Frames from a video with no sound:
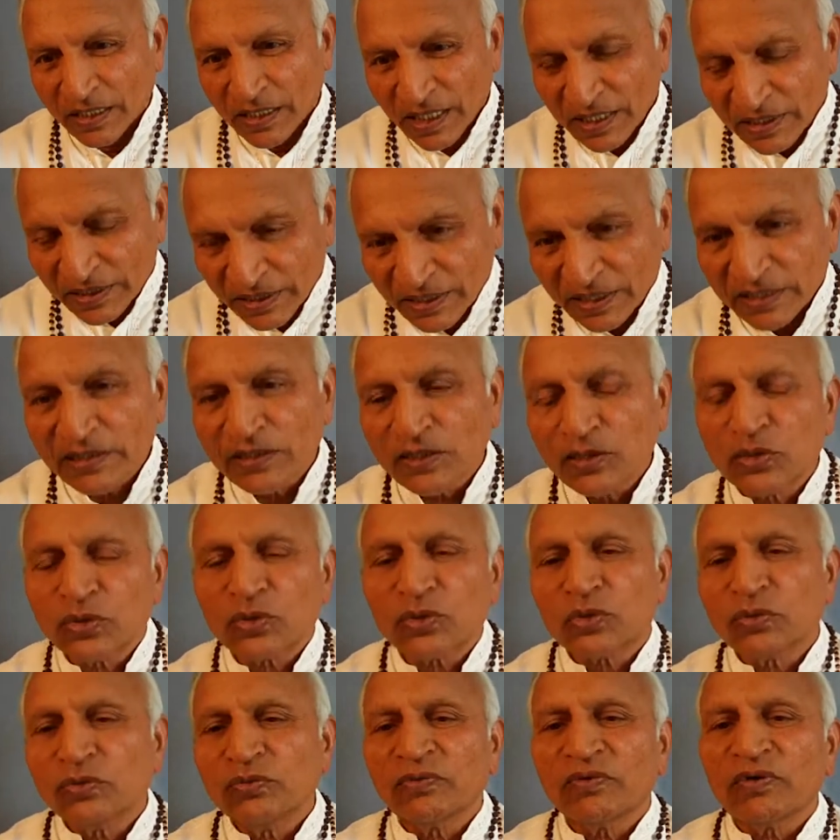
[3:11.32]
And this is
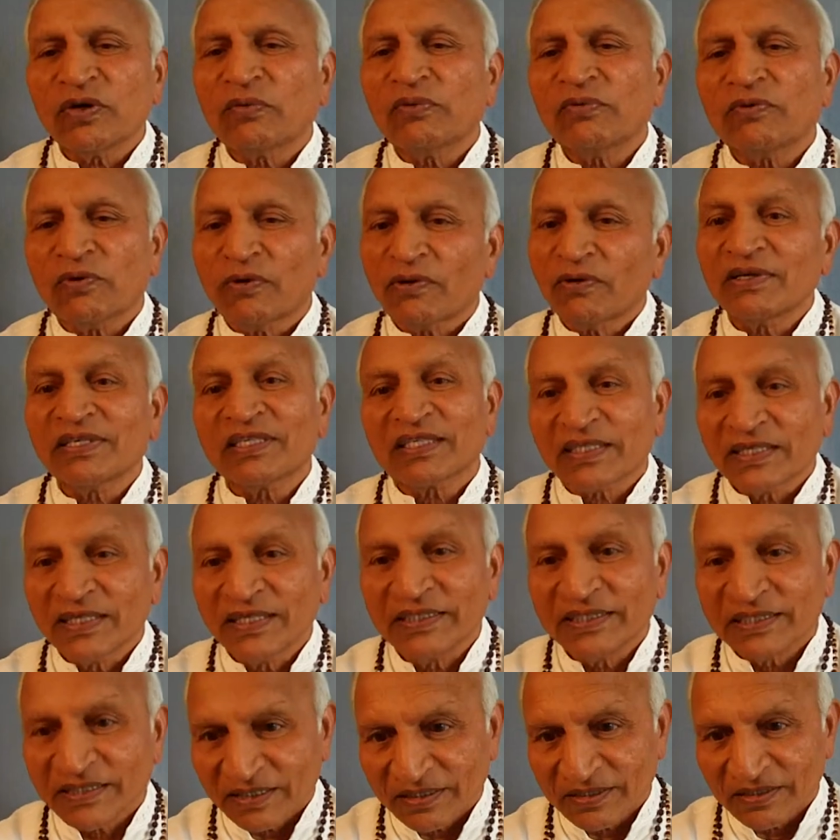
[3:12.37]
true of all
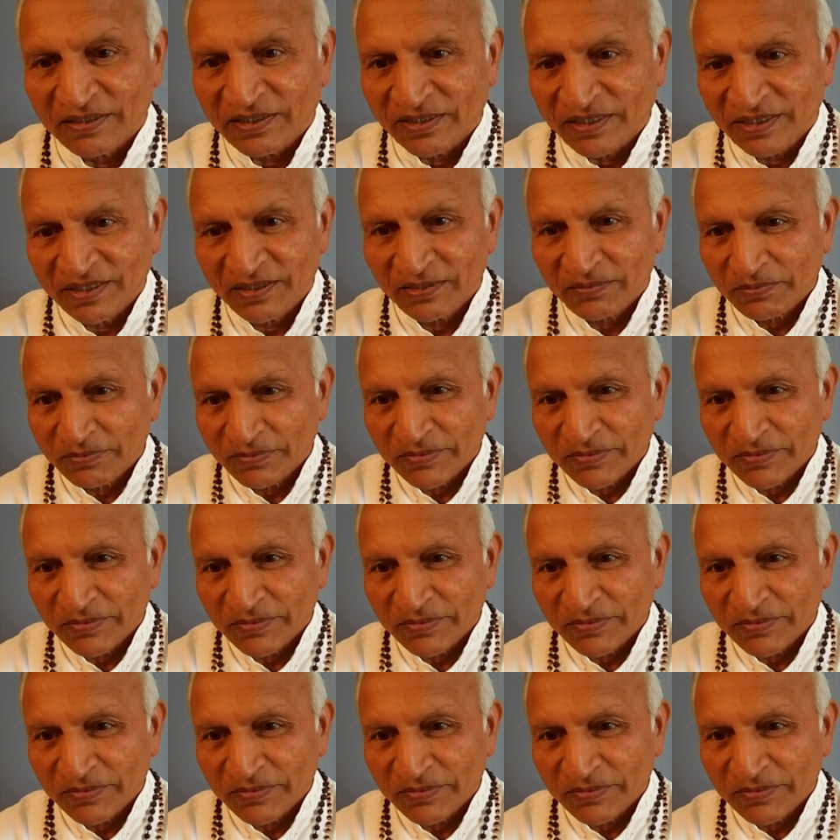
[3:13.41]
religions.